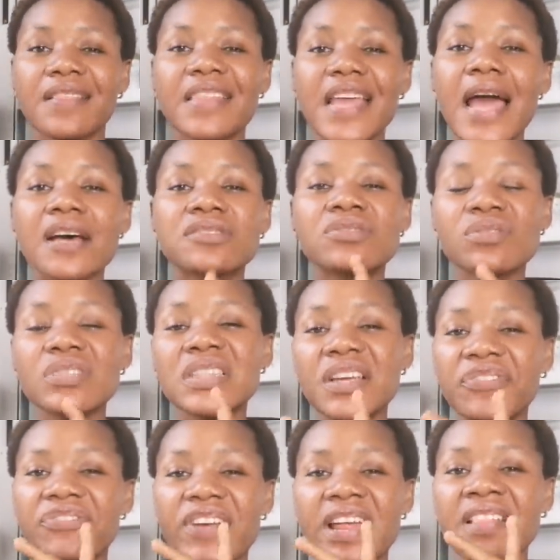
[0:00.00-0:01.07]
They are two
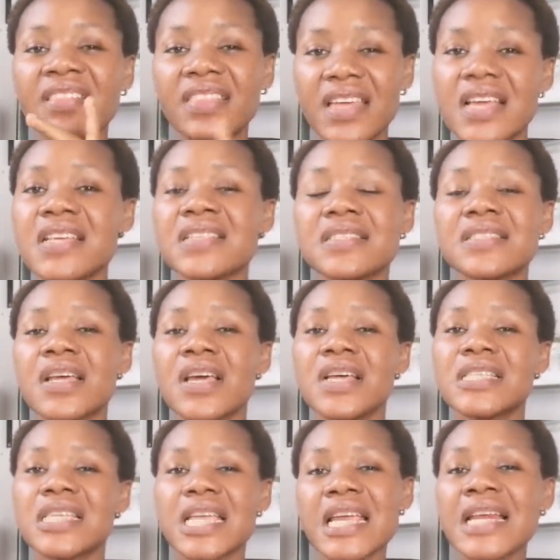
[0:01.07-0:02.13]
different things.
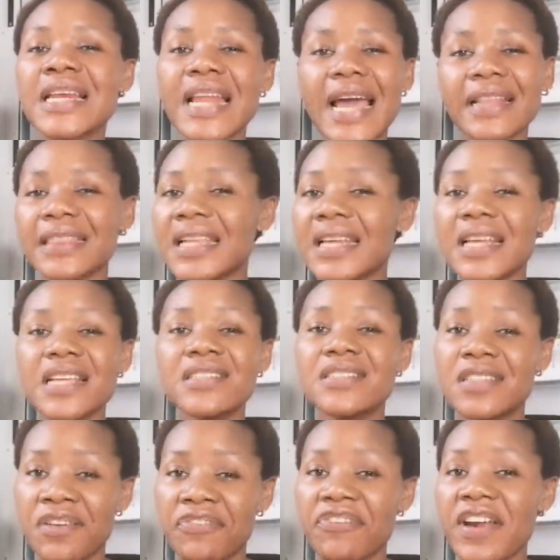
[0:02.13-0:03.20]
Skin lightening
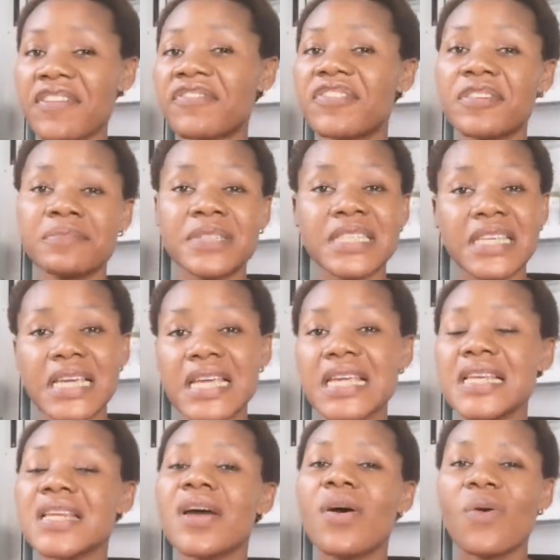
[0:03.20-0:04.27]
is different from
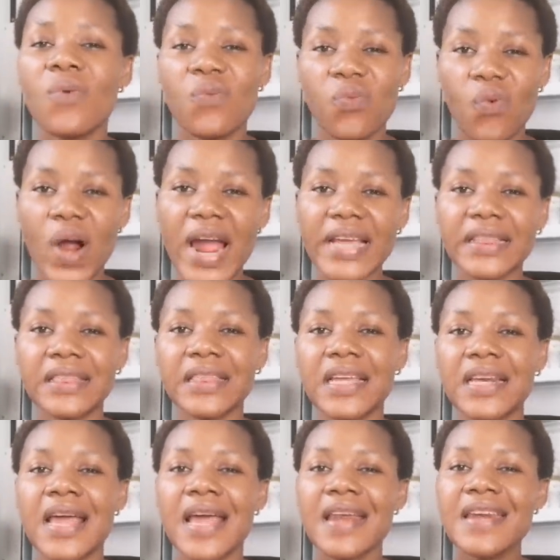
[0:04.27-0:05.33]
skin
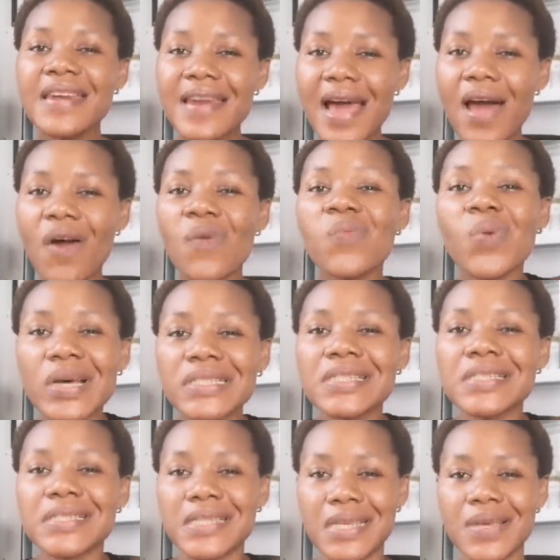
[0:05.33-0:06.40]
whitening. Now, what
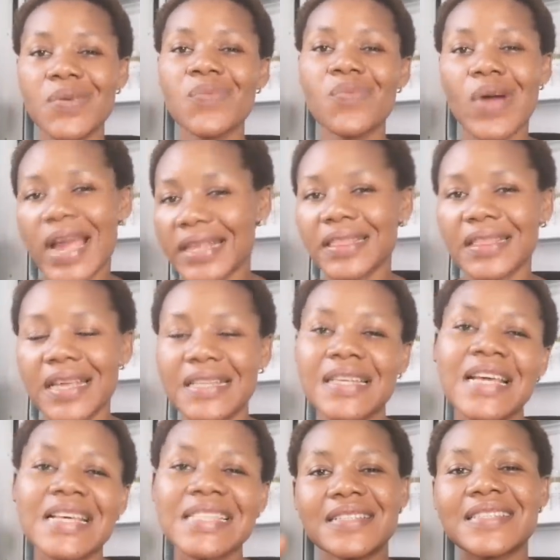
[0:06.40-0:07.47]
is skin whitening?
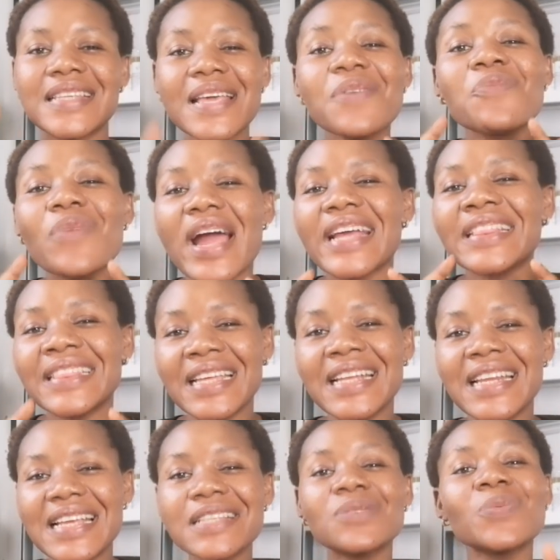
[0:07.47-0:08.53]
Skin
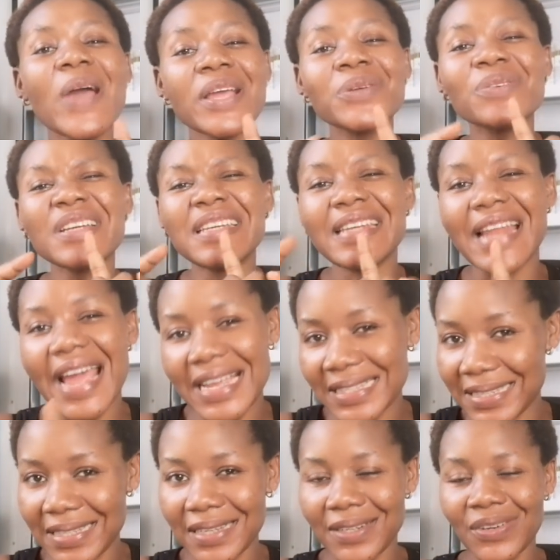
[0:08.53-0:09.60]
whitening is when you
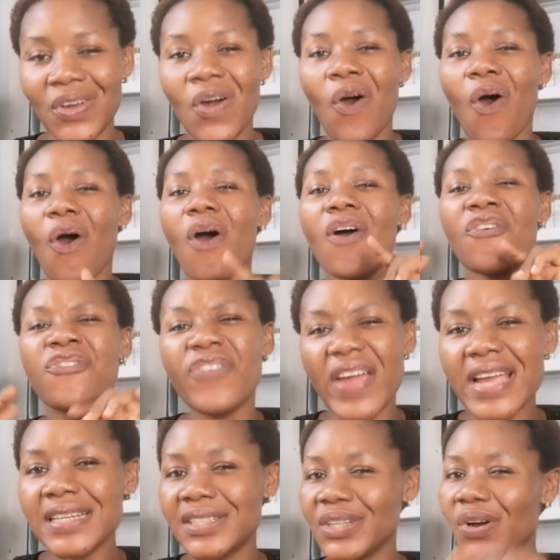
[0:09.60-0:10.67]
lighten or
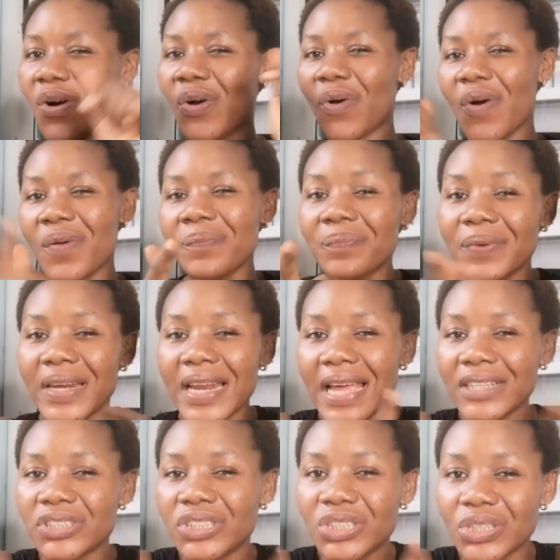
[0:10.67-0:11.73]
fade your
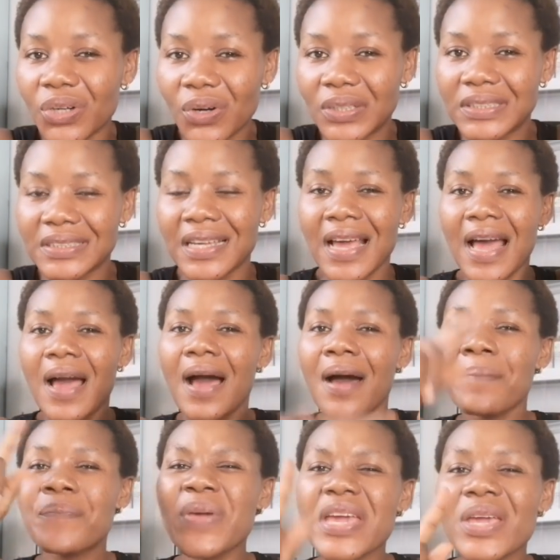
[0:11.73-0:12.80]
complexion
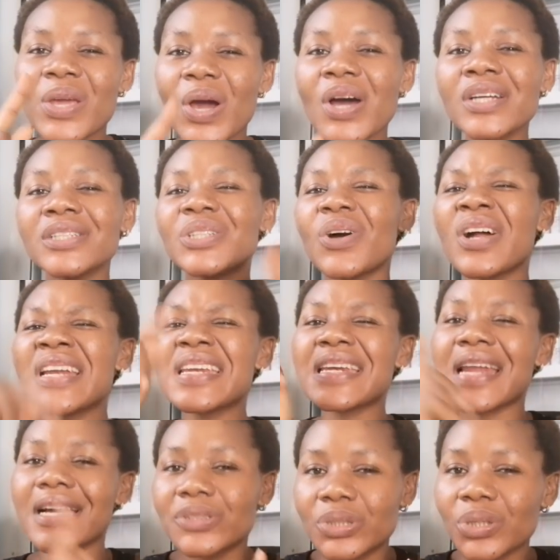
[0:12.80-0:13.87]
beyond your
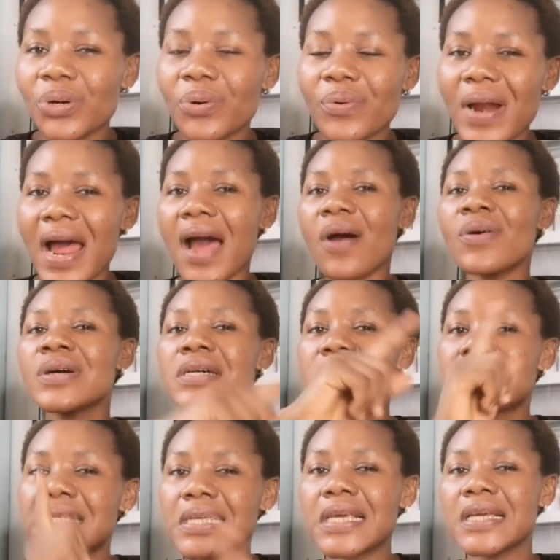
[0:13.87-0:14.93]
natural
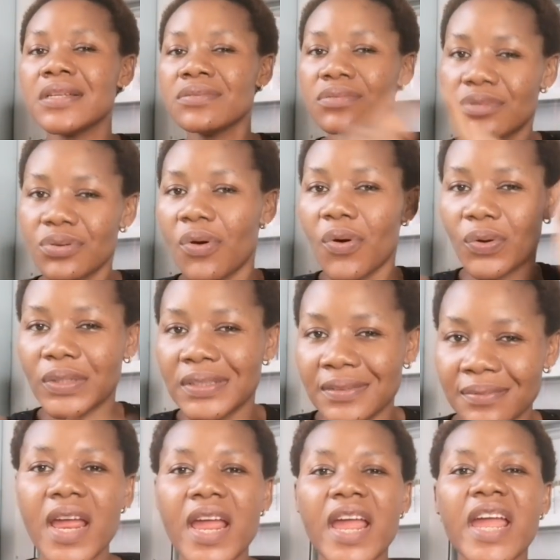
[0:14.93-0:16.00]
skin tone.